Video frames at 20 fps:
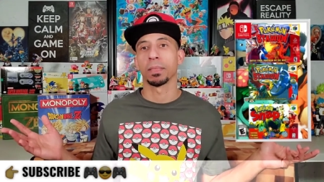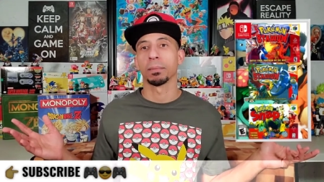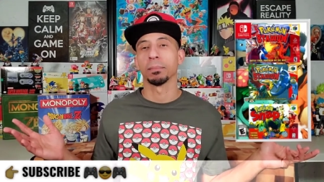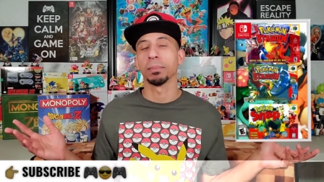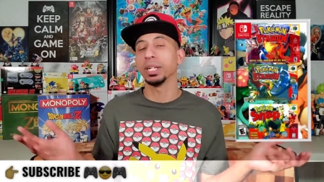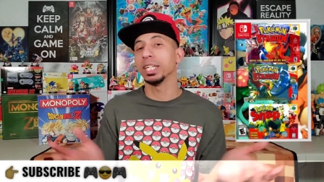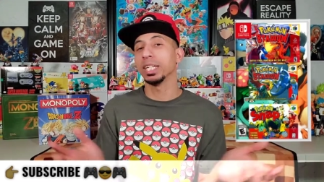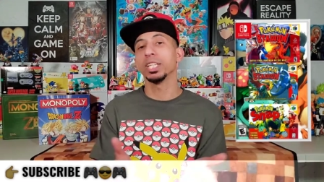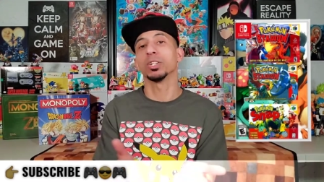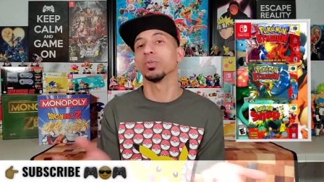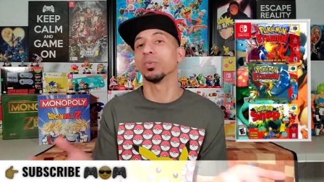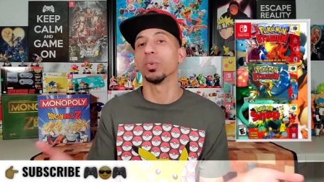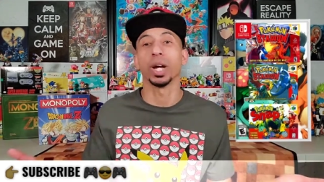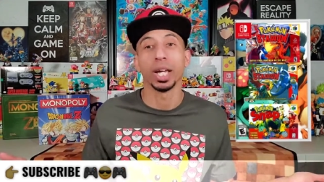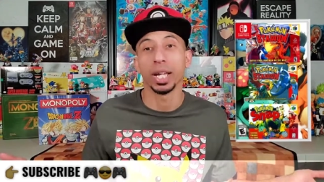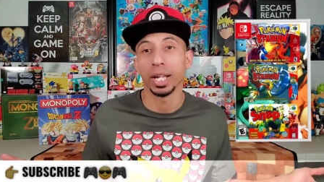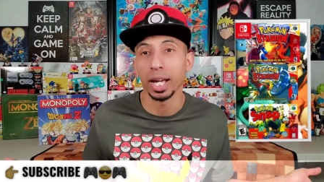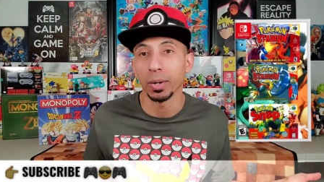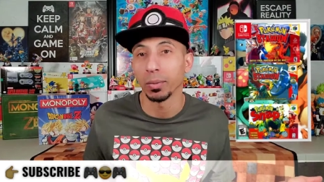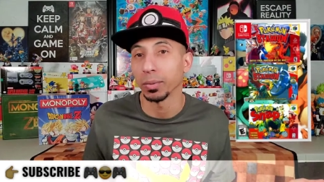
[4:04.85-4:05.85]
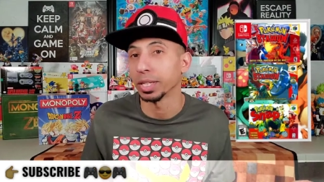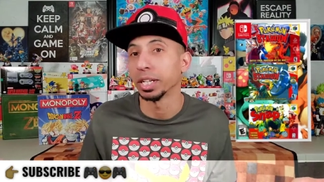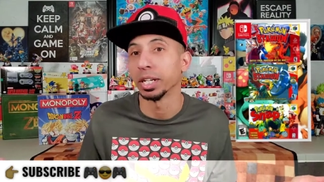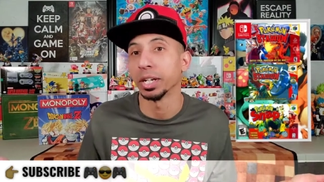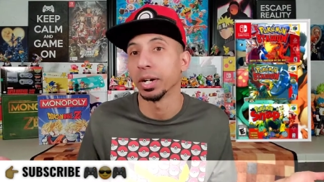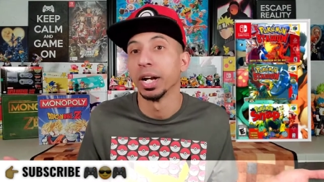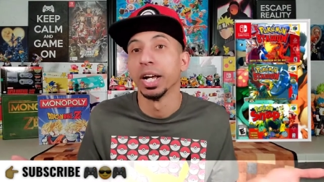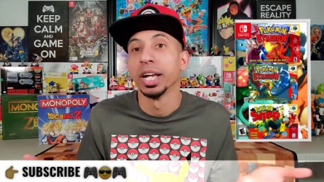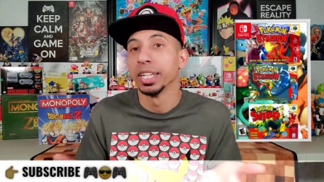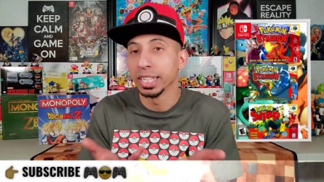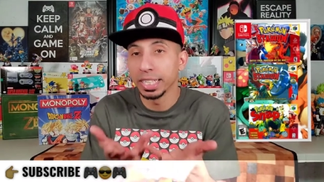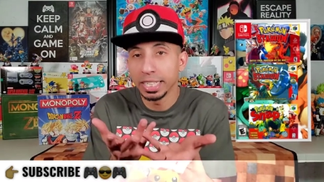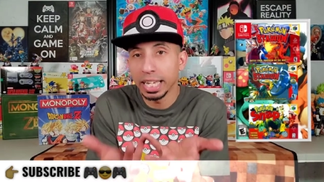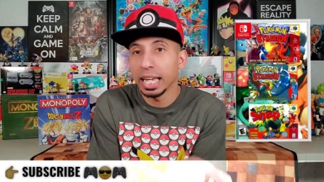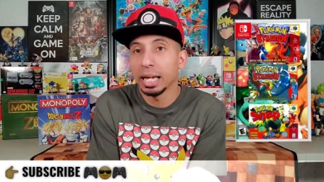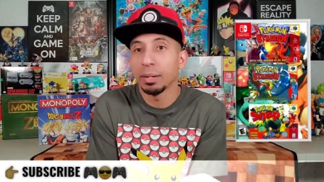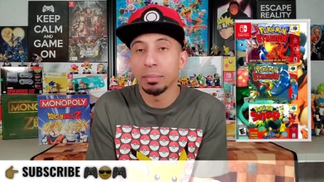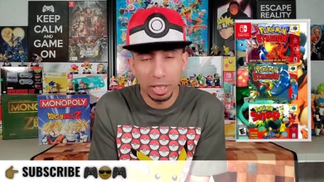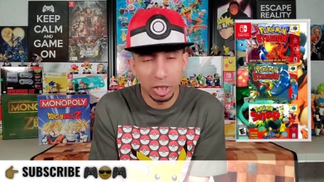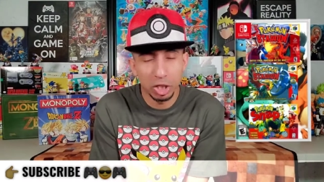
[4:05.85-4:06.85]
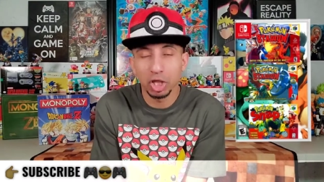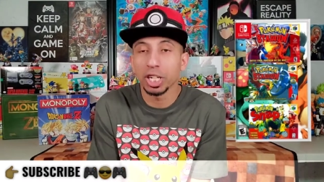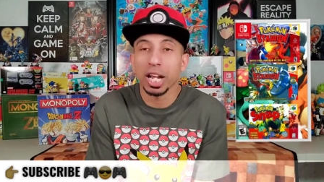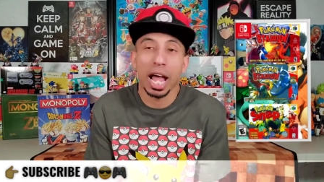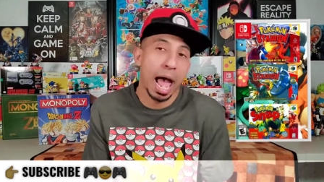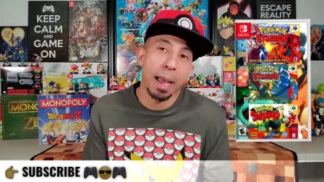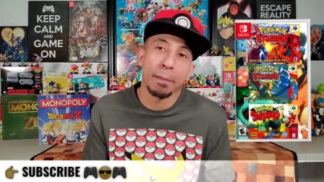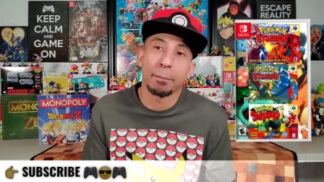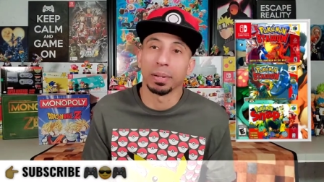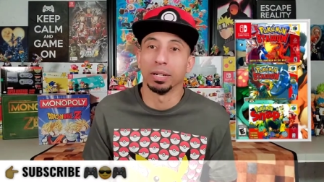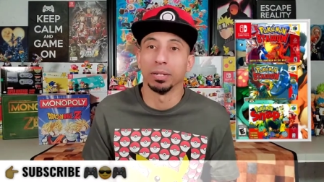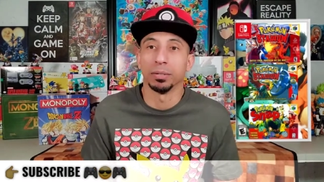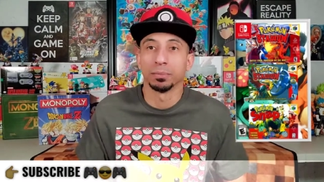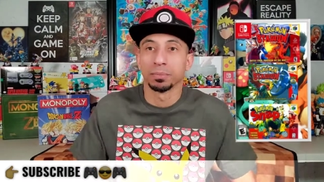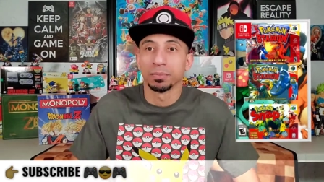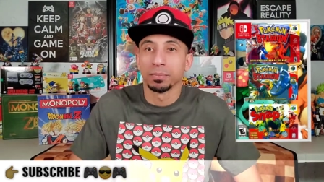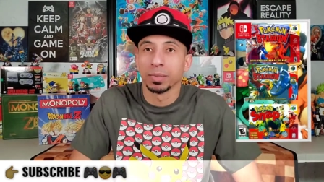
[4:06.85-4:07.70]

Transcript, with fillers: But either way, I don't care. The game, it should happen.